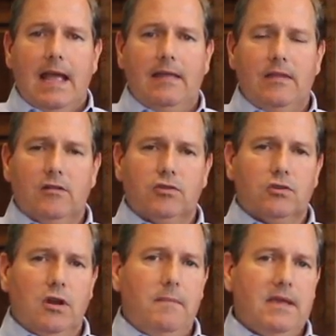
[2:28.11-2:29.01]
and there's
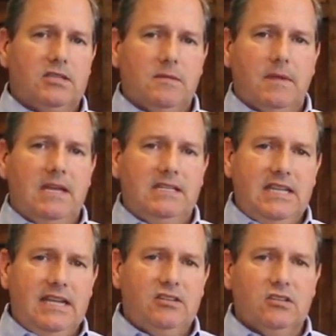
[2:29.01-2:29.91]
going to be some
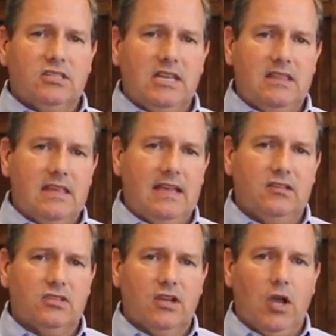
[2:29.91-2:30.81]
contingency
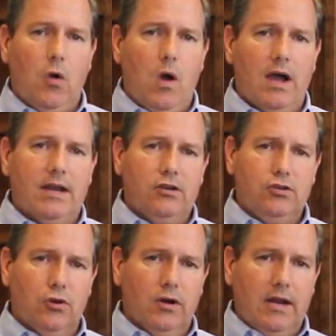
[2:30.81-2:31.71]
things that go on
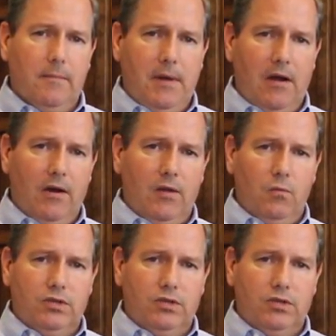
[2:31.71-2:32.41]
during a period,